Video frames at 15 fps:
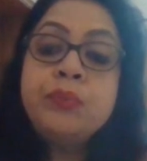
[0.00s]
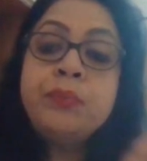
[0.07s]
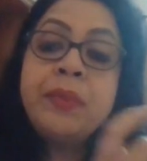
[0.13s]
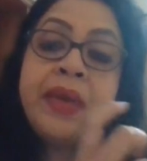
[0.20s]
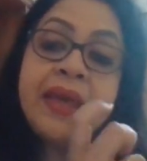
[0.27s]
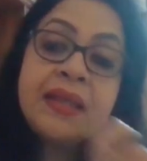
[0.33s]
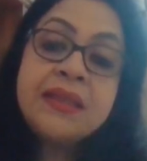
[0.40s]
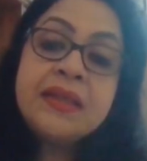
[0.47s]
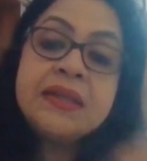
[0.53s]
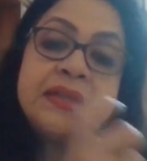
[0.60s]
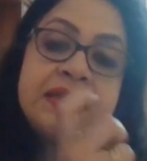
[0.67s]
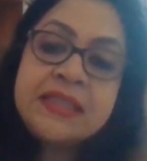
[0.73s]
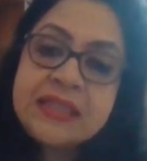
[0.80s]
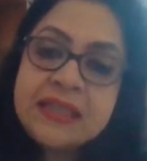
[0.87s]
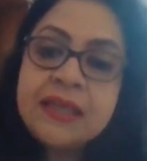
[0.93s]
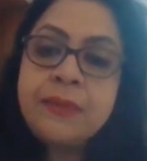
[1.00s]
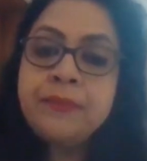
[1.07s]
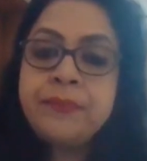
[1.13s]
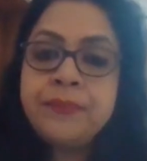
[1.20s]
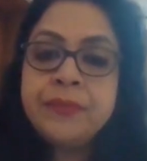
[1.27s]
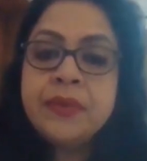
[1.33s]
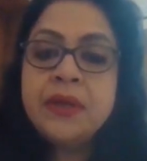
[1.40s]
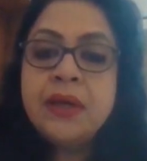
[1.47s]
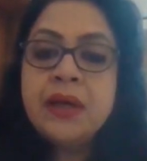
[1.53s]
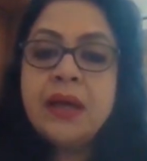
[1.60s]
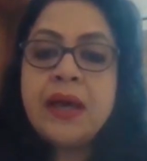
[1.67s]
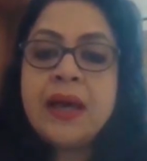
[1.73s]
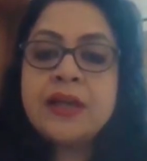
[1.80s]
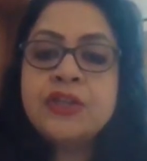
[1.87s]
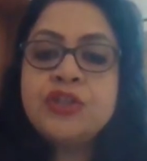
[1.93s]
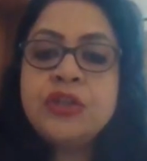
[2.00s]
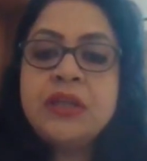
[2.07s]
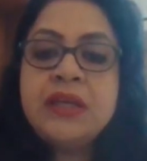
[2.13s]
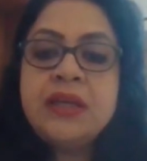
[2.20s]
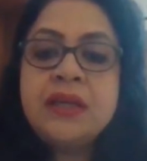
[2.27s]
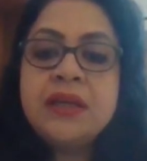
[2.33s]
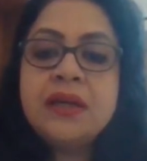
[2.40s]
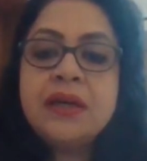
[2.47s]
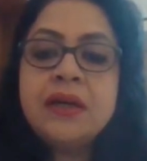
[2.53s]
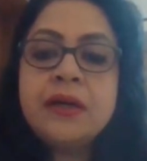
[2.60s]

to make the team actually